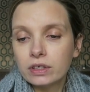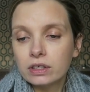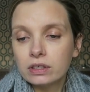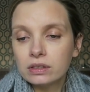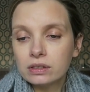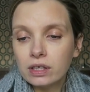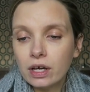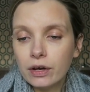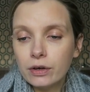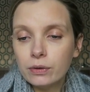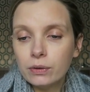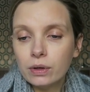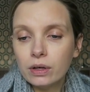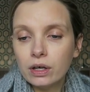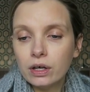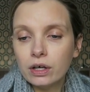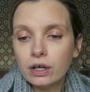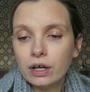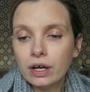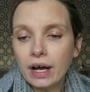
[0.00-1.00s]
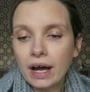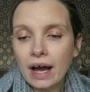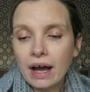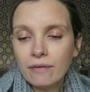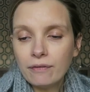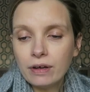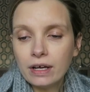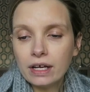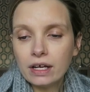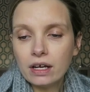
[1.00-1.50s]
So
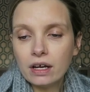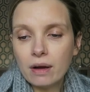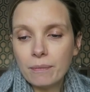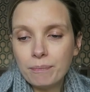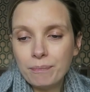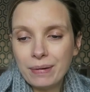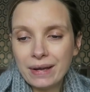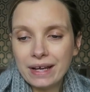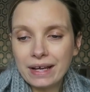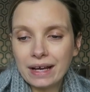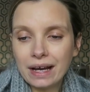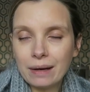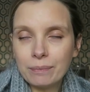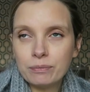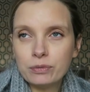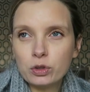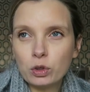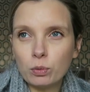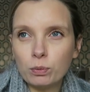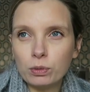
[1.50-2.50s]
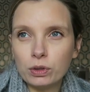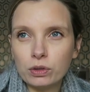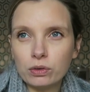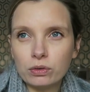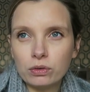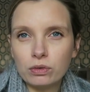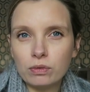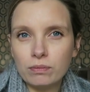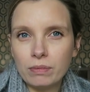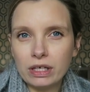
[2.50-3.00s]
having a big
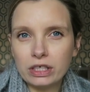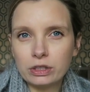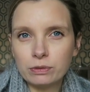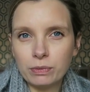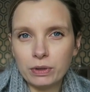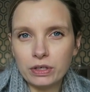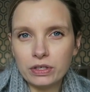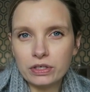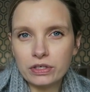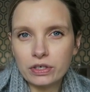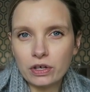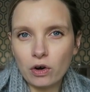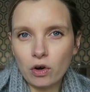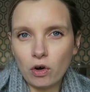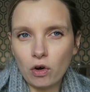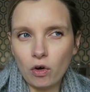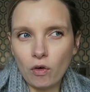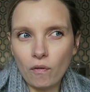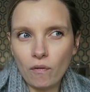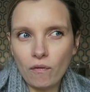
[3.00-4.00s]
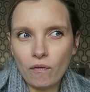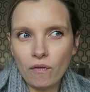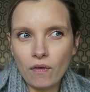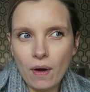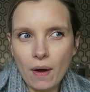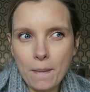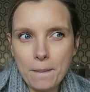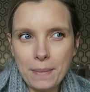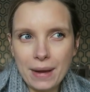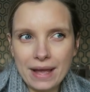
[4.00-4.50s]
abdominal measurement of
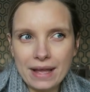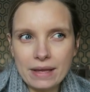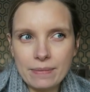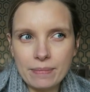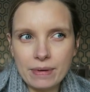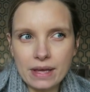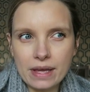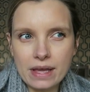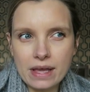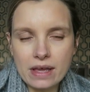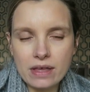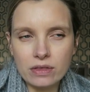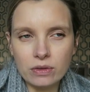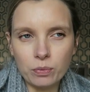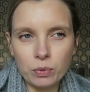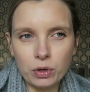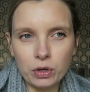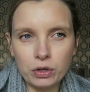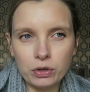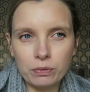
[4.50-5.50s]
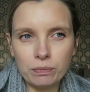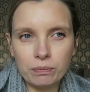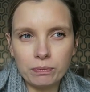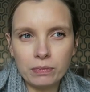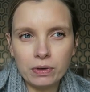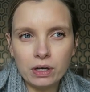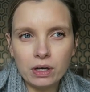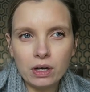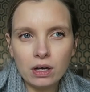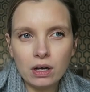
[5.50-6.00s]
a baby in the
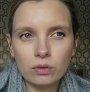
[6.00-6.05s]
womb,